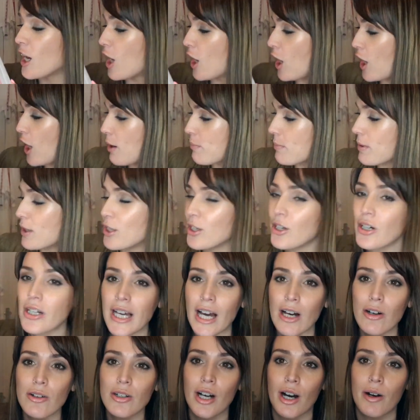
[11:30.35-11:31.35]
Um, look
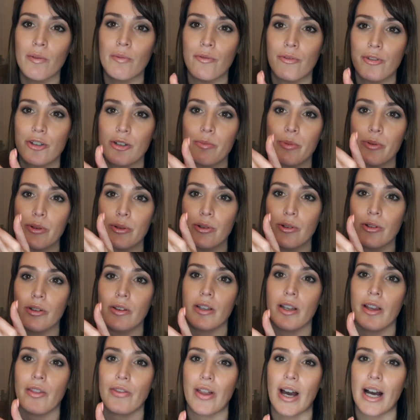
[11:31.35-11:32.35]
how
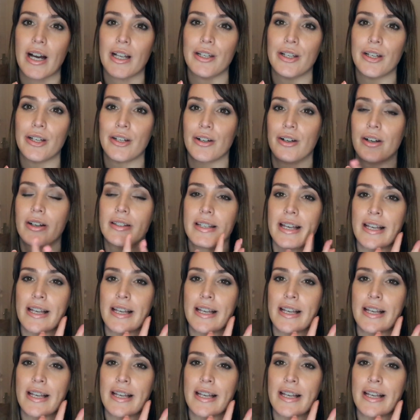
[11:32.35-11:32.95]
comfortable that looks.